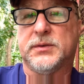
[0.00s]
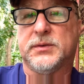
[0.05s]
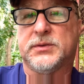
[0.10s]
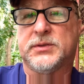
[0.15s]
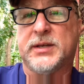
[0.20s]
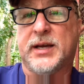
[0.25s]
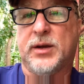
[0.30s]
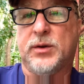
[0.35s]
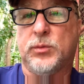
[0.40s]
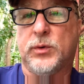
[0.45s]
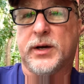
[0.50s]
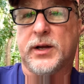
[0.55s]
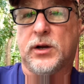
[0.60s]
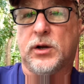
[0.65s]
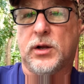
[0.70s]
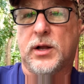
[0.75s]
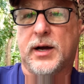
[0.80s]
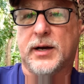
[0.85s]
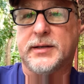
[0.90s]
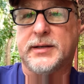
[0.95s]
saying we're going
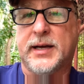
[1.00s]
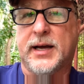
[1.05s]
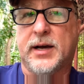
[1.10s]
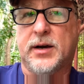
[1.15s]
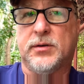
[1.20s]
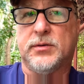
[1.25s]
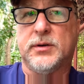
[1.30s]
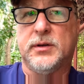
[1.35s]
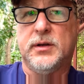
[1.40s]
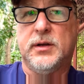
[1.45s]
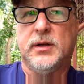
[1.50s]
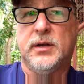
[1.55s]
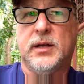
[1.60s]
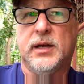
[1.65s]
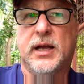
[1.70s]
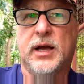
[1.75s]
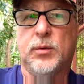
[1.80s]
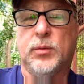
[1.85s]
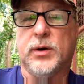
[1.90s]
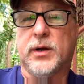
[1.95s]
to lock down
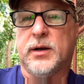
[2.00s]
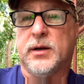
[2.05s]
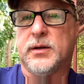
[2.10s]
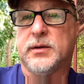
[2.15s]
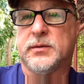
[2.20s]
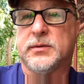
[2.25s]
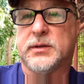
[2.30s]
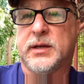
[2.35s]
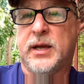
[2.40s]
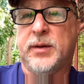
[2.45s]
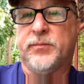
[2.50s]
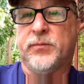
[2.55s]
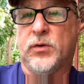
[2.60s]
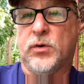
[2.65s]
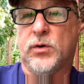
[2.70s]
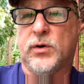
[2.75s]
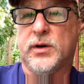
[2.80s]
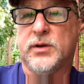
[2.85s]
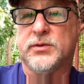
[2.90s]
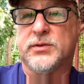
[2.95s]
and we're going to keep
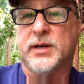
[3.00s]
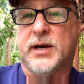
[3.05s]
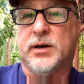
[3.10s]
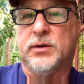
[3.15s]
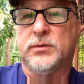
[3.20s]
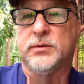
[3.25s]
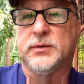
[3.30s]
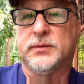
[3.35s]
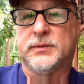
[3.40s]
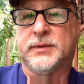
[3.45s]
foreigners out,